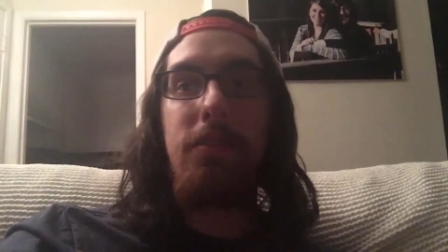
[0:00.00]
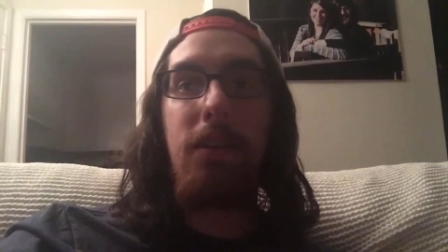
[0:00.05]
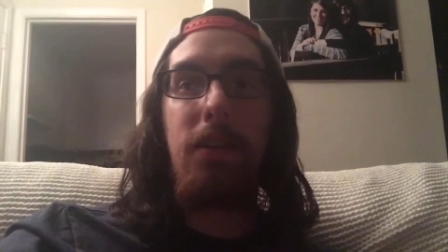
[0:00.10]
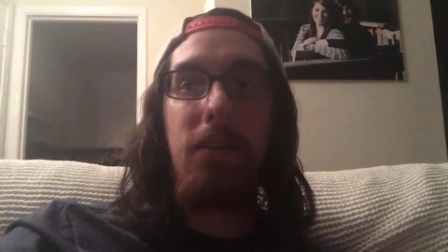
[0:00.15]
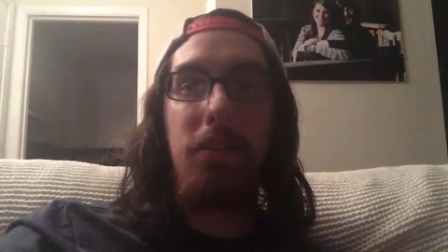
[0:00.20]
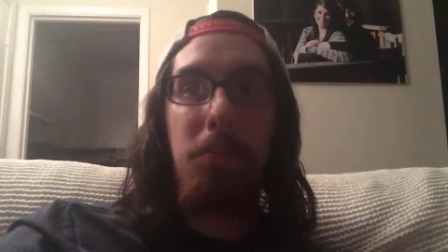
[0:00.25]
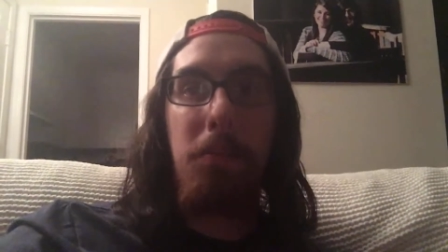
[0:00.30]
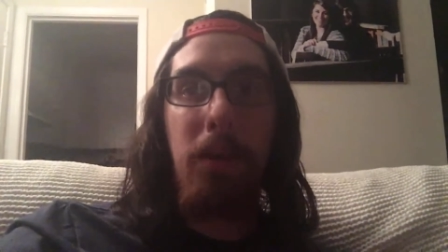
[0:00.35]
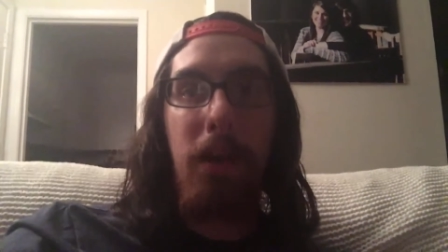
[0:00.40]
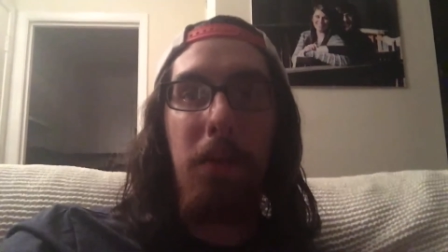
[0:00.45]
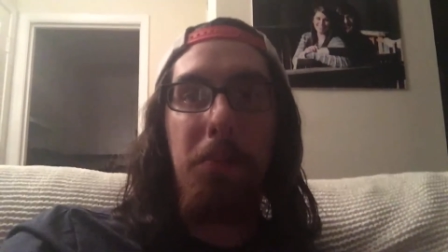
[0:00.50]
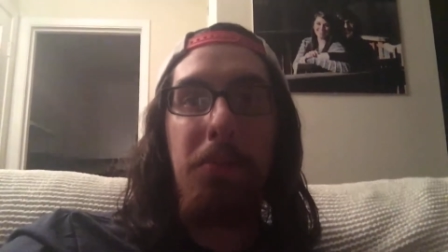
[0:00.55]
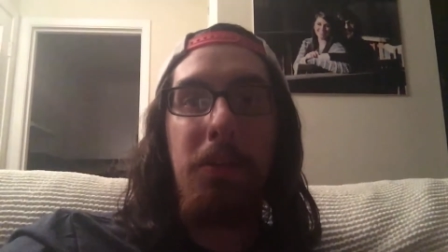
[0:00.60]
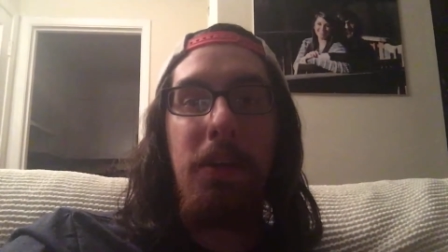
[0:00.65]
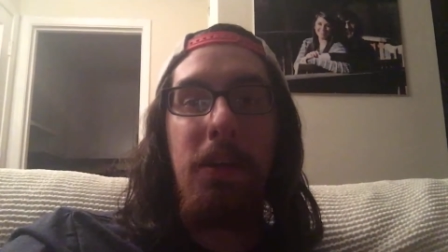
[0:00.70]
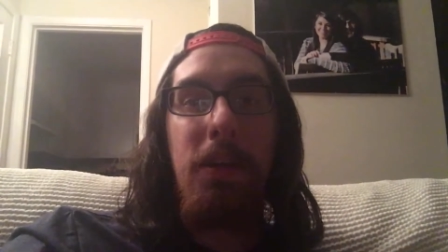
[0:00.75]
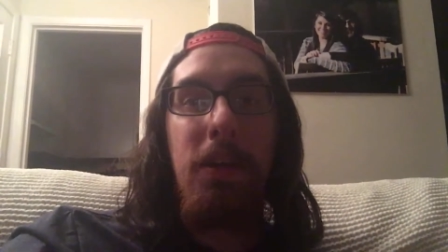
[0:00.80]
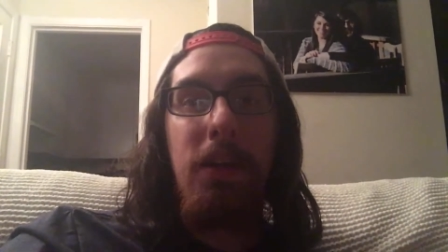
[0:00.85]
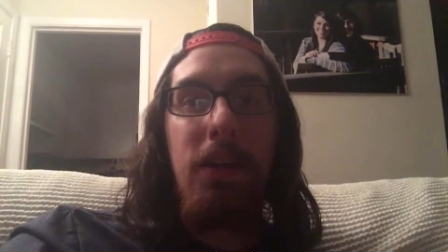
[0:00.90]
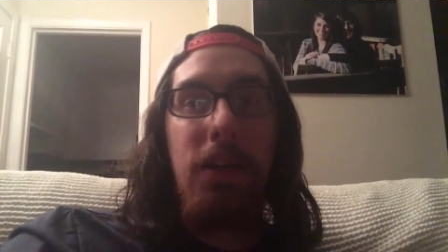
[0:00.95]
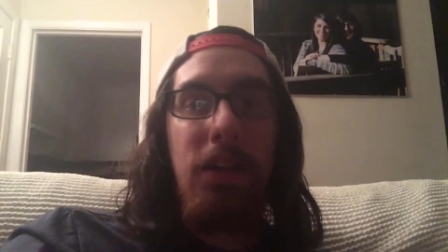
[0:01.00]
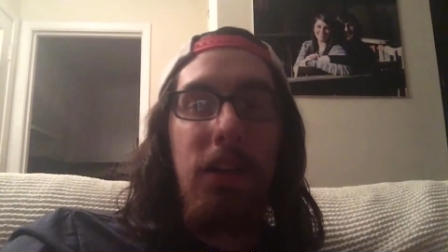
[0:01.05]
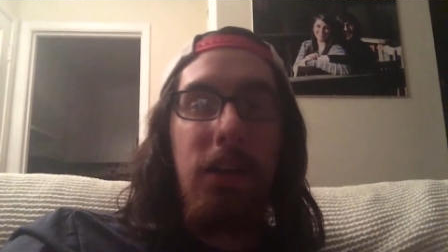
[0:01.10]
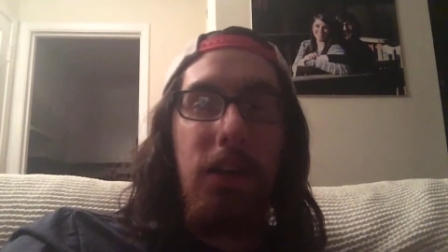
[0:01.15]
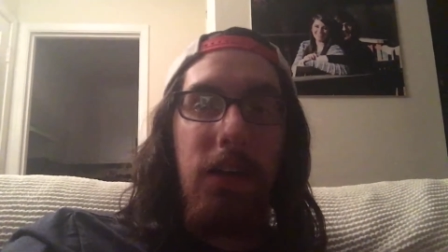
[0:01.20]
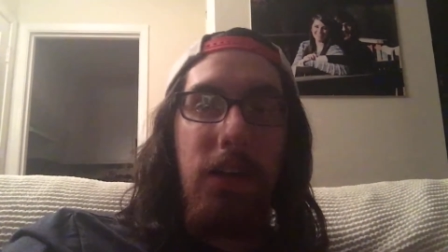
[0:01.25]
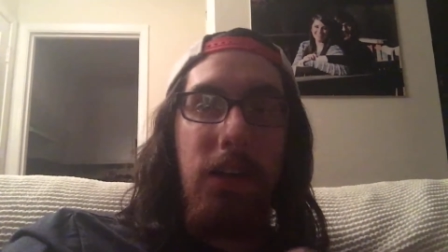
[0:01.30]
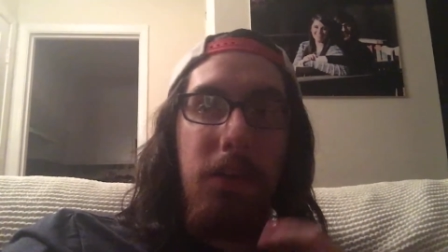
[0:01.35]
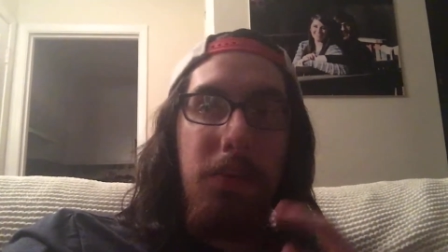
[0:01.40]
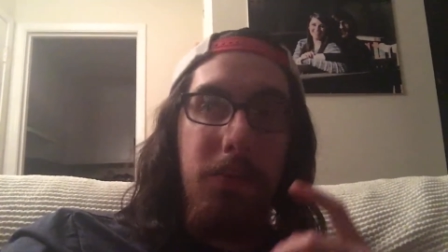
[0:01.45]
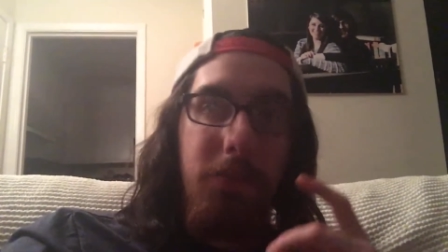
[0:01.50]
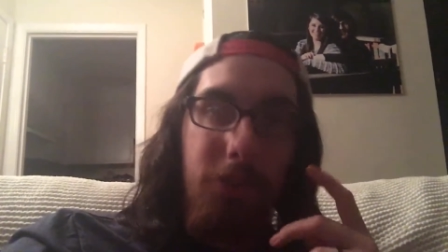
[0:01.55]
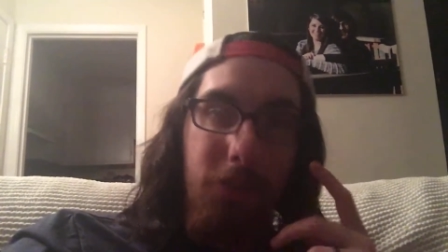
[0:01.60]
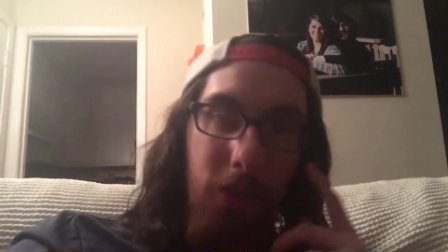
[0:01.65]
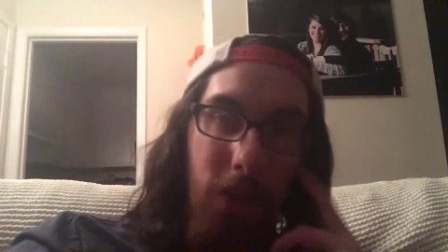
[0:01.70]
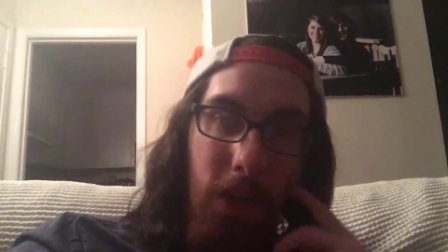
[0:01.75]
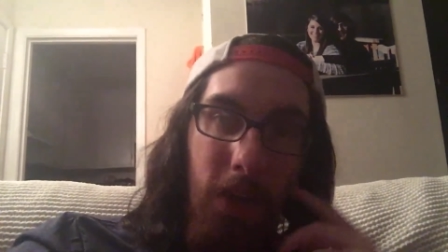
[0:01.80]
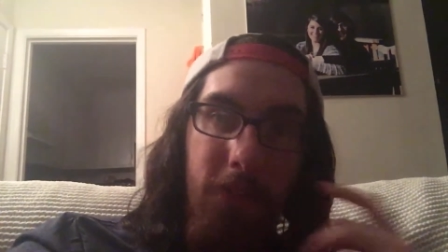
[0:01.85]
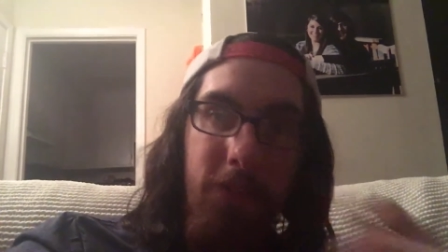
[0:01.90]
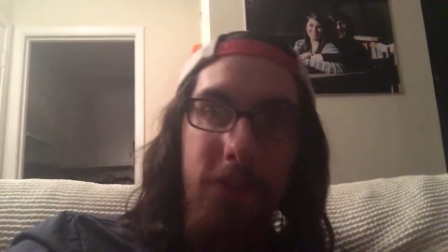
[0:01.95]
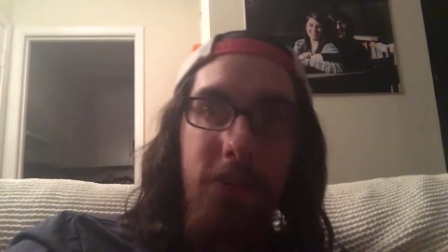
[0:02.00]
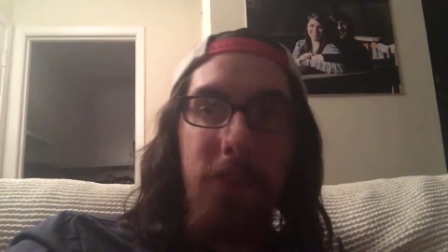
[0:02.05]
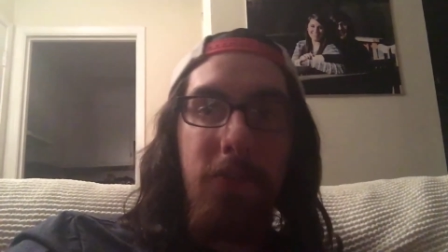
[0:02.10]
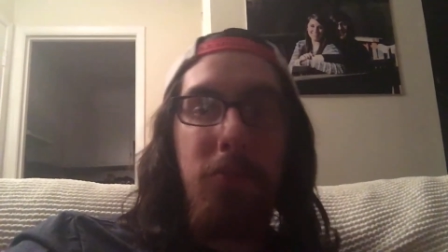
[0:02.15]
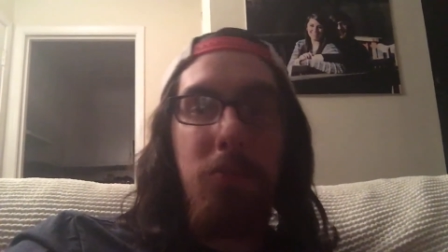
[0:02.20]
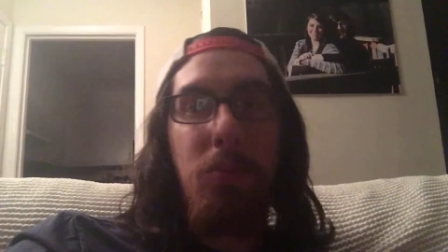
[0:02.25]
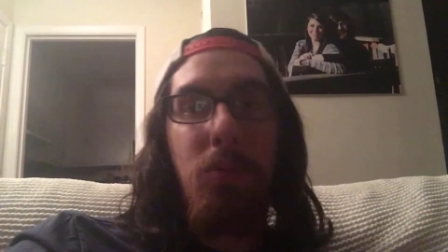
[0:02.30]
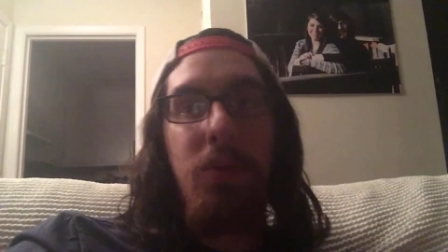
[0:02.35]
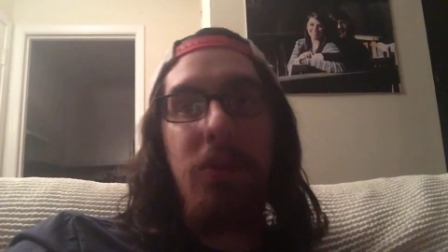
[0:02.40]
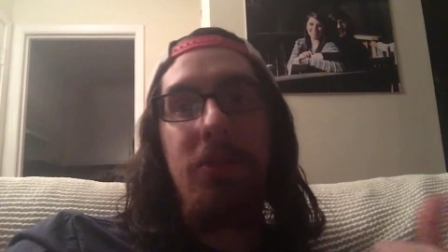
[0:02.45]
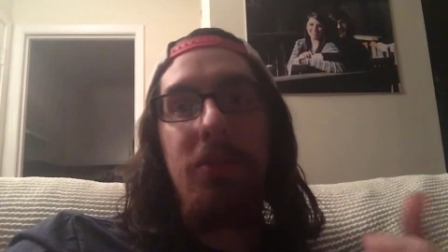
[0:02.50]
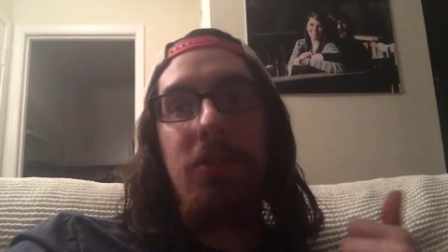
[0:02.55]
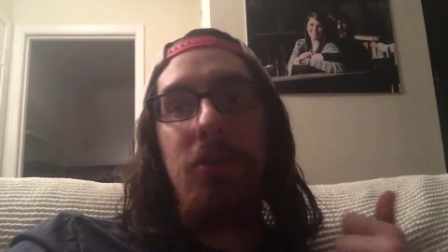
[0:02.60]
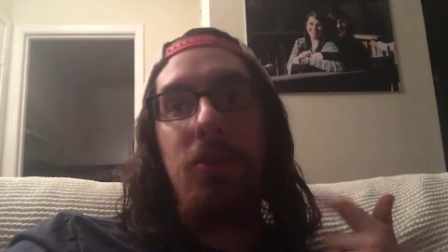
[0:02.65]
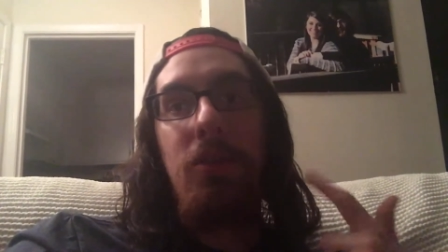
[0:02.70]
side of the map. And so you have the stuff at Moisty.